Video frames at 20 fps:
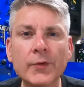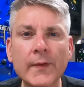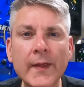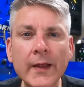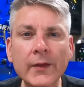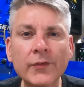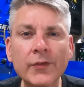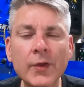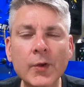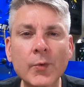And
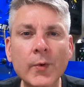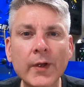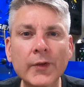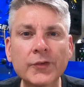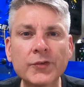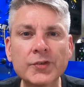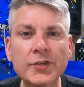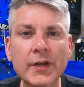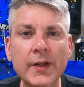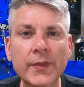that's the
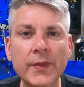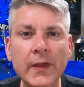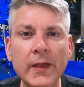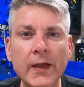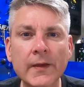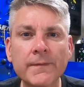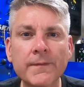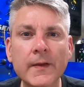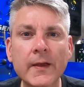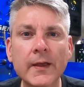question I think
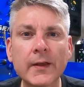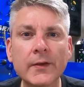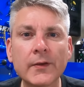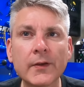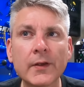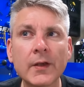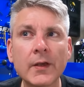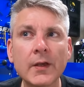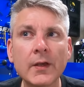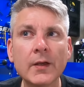I
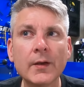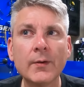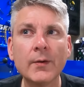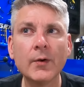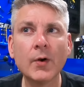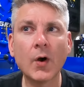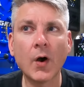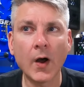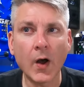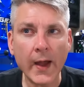find
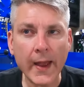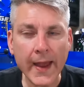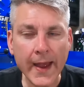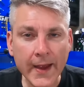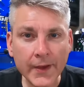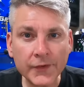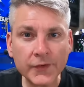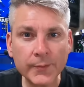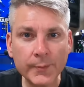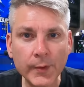
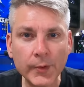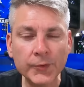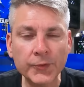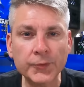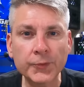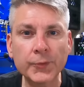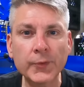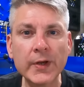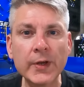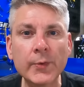asked
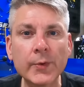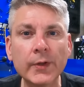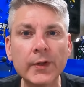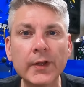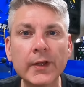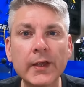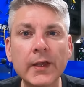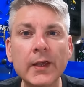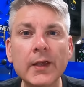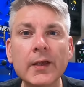most
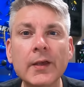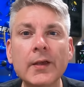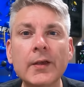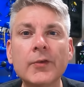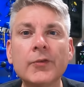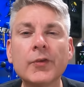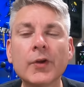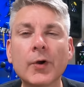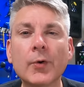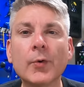frequently.
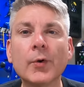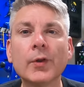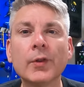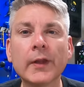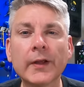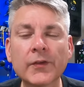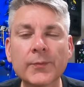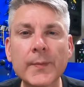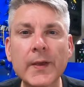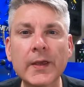So
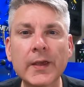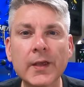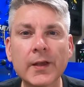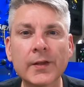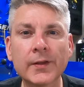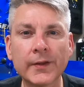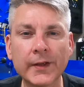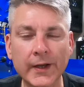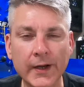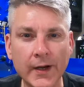let's make
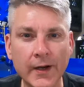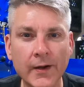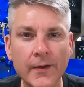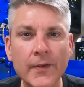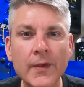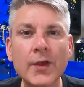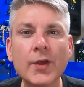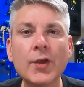it clear.